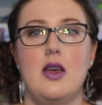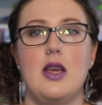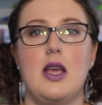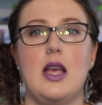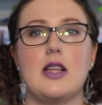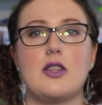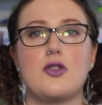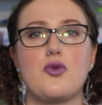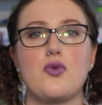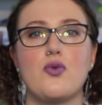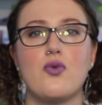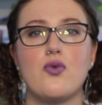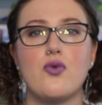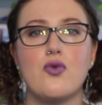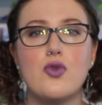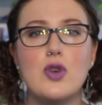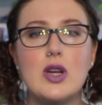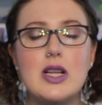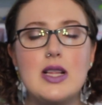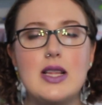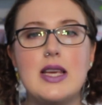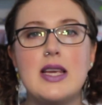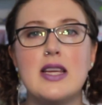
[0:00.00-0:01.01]
It's
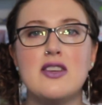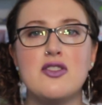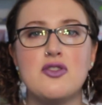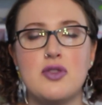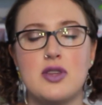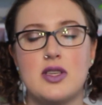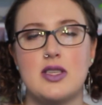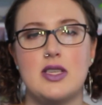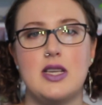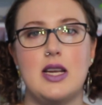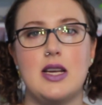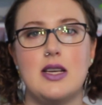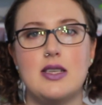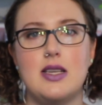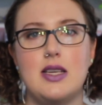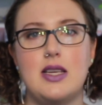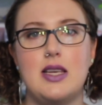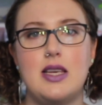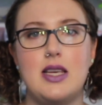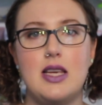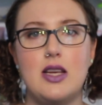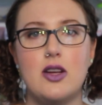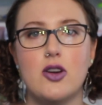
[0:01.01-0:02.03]
really interesting to
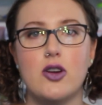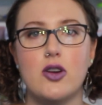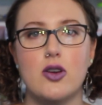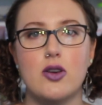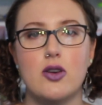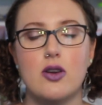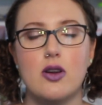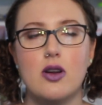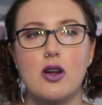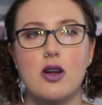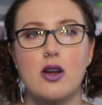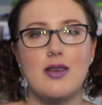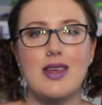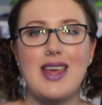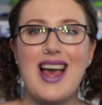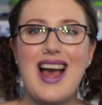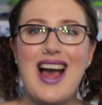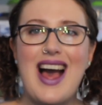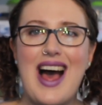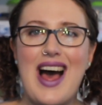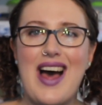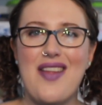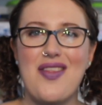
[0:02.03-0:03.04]
hear,
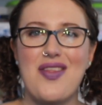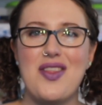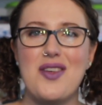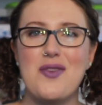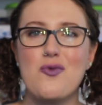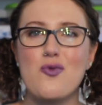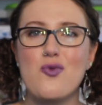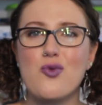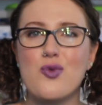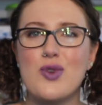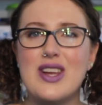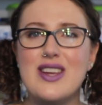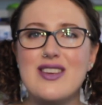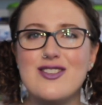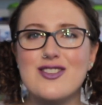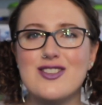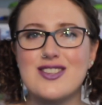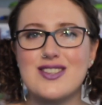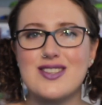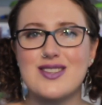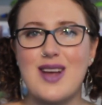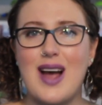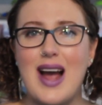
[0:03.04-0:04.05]
yeah, the real
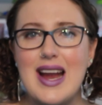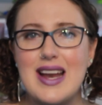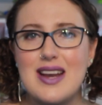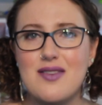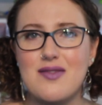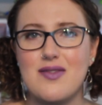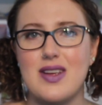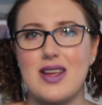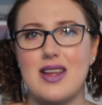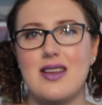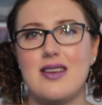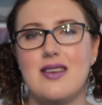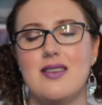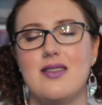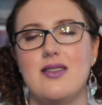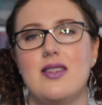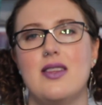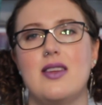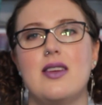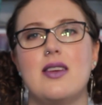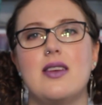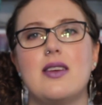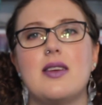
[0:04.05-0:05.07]
side of it.
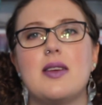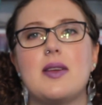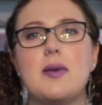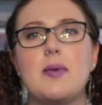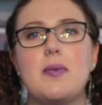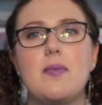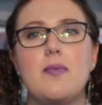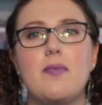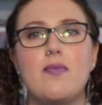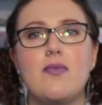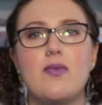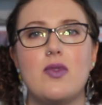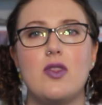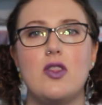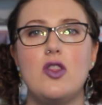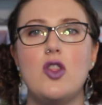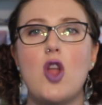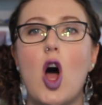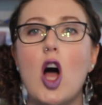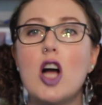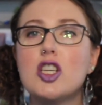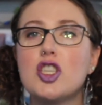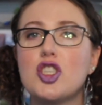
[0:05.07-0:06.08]
The
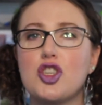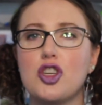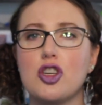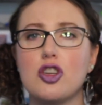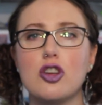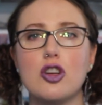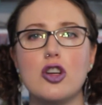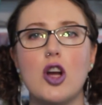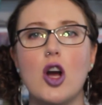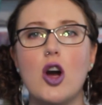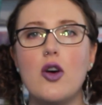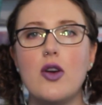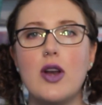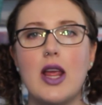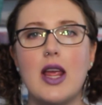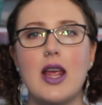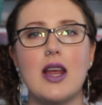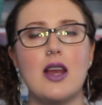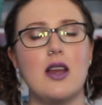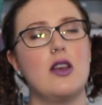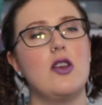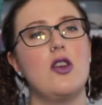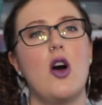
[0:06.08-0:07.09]
not
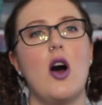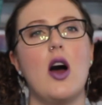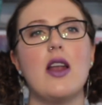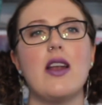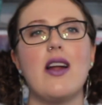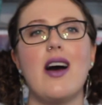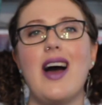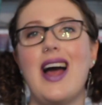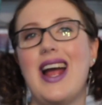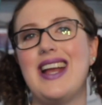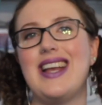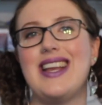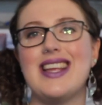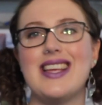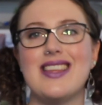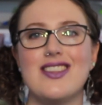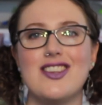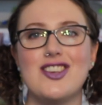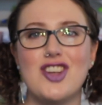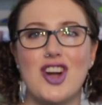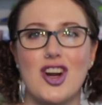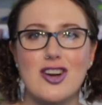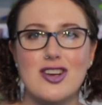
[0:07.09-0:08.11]
sugarcoating, not hiding
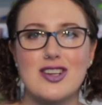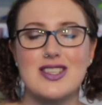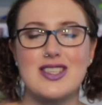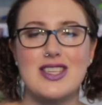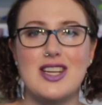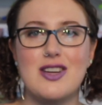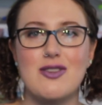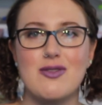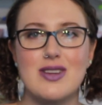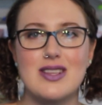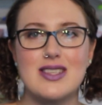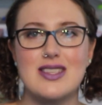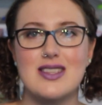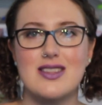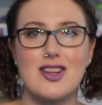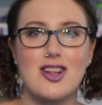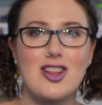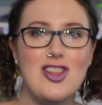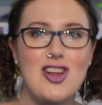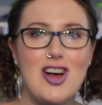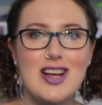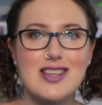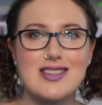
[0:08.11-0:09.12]
the dark secrets in the
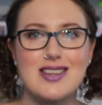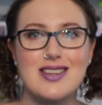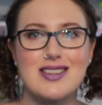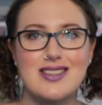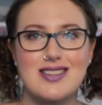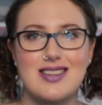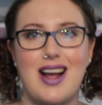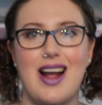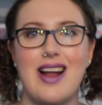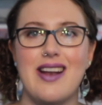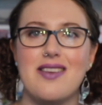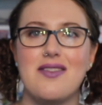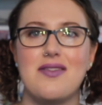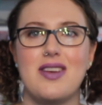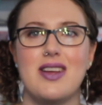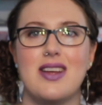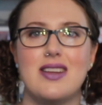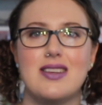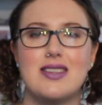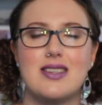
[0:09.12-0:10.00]
closet side of it.